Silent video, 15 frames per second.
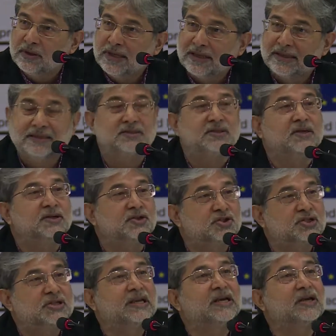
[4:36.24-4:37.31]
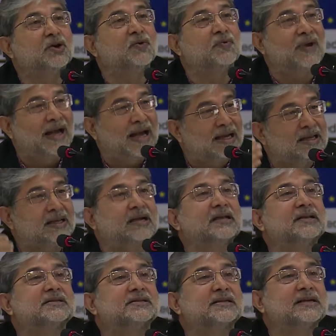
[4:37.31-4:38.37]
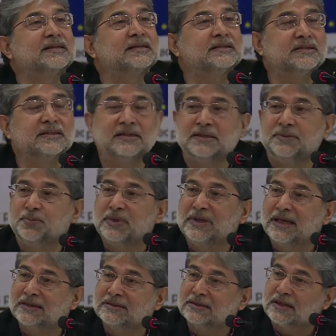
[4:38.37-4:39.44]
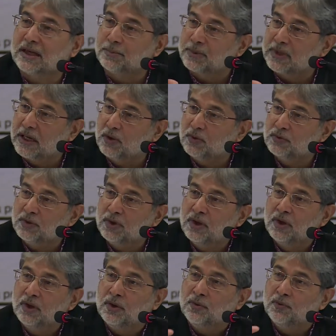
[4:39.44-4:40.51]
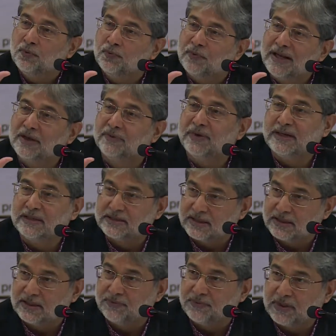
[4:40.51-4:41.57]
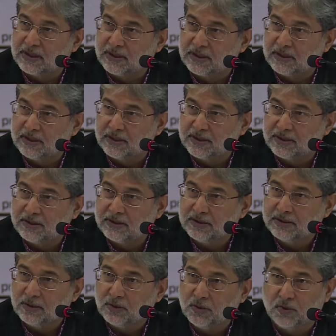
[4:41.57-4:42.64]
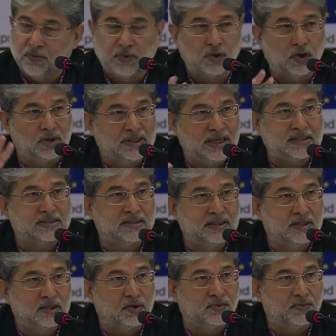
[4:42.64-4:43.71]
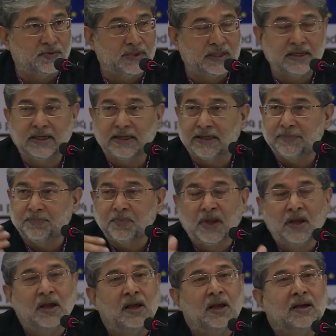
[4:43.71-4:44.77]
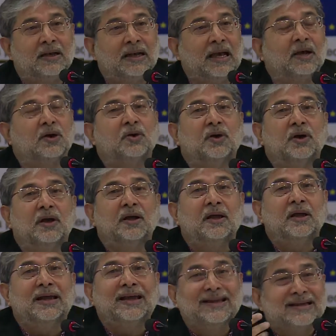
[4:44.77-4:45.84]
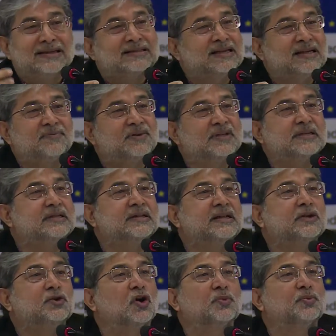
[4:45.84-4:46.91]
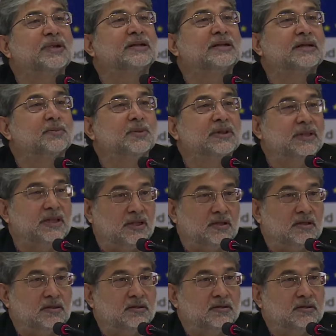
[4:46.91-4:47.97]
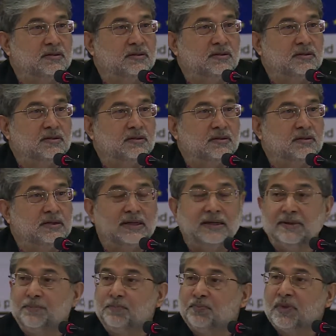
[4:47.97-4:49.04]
That is, share of agriculture in GDP has come down very, very significantly. Overall national income of India. Now, in itself, this need not be a terrible thing, right?